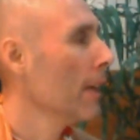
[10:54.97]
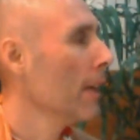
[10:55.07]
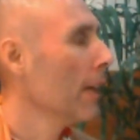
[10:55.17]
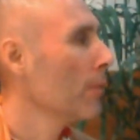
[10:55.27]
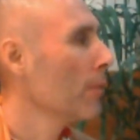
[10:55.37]

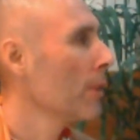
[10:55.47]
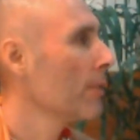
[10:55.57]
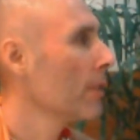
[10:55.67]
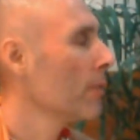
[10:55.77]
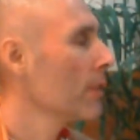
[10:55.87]
And one of the
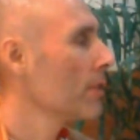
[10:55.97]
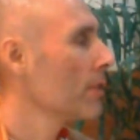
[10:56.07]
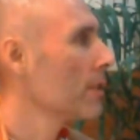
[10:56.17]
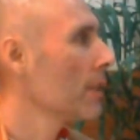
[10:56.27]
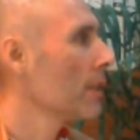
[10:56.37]
questions
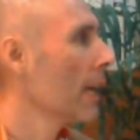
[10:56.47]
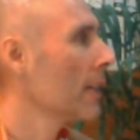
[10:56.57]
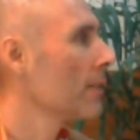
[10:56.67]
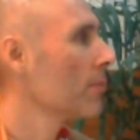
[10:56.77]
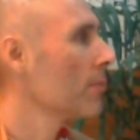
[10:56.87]
he asked
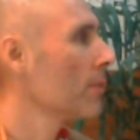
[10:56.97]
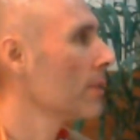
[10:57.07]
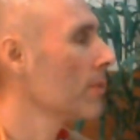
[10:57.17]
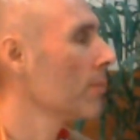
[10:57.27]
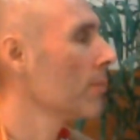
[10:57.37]
was,
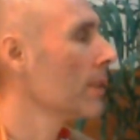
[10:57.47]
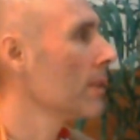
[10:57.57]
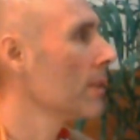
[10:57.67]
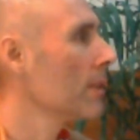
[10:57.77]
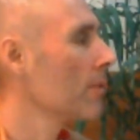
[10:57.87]
what is this
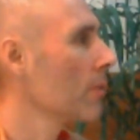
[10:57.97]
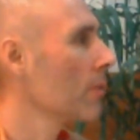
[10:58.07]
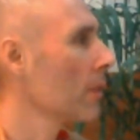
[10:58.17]
world?